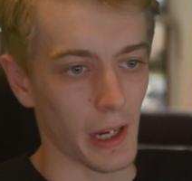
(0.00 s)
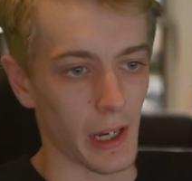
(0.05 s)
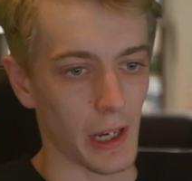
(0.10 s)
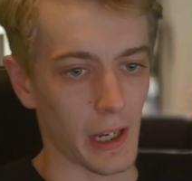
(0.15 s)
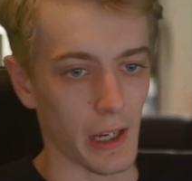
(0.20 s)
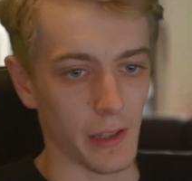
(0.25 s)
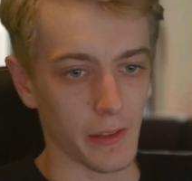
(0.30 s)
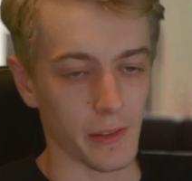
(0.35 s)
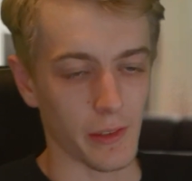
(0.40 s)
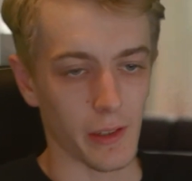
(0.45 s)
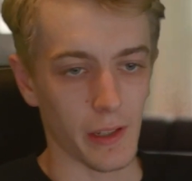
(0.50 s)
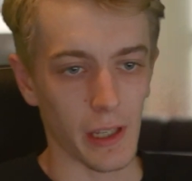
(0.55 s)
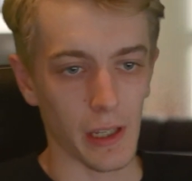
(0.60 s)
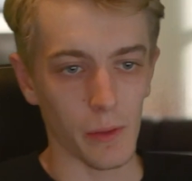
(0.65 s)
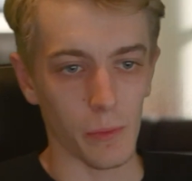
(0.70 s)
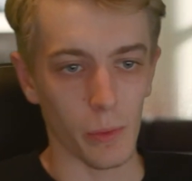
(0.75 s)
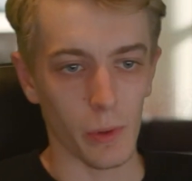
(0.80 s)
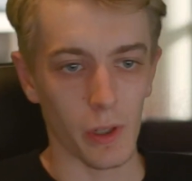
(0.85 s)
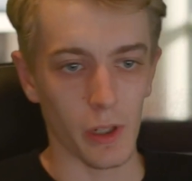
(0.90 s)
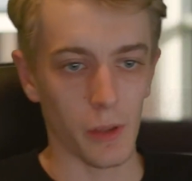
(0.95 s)
and today
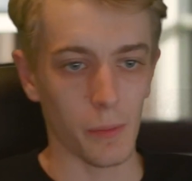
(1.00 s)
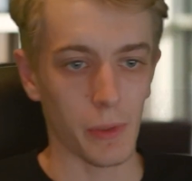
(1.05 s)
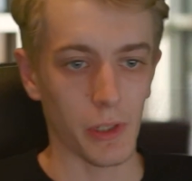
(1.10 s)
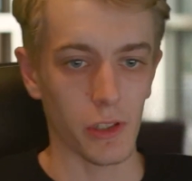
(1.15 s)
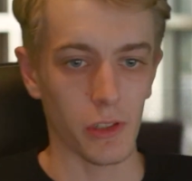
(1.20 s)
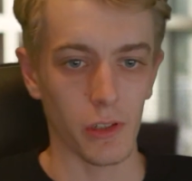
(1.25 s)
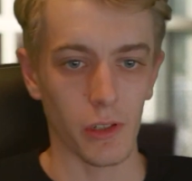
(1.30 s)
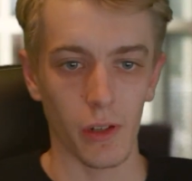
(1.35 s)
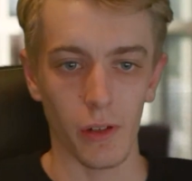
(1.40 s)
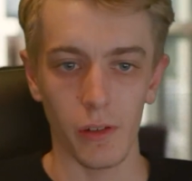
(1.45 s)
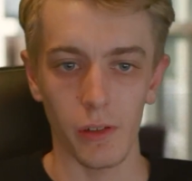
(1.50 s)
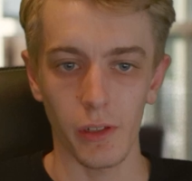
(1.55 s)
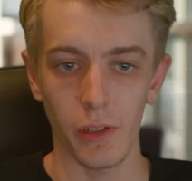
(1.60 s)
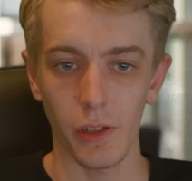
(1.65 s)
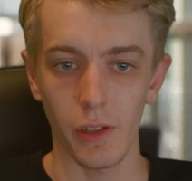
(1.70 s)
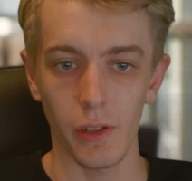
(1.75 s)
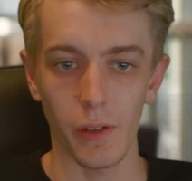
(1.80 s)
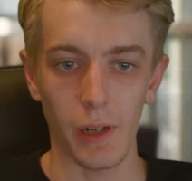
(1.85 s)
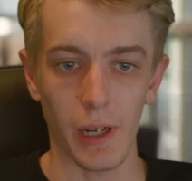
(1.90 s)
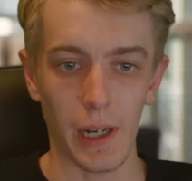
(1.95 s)
we're going to be showing
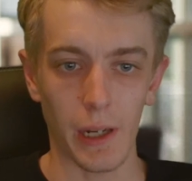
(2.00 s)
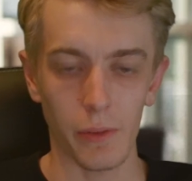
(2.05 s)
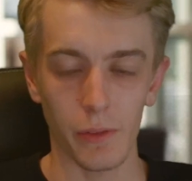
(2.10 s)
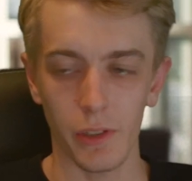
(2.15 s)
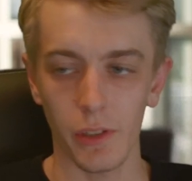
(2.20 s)
you how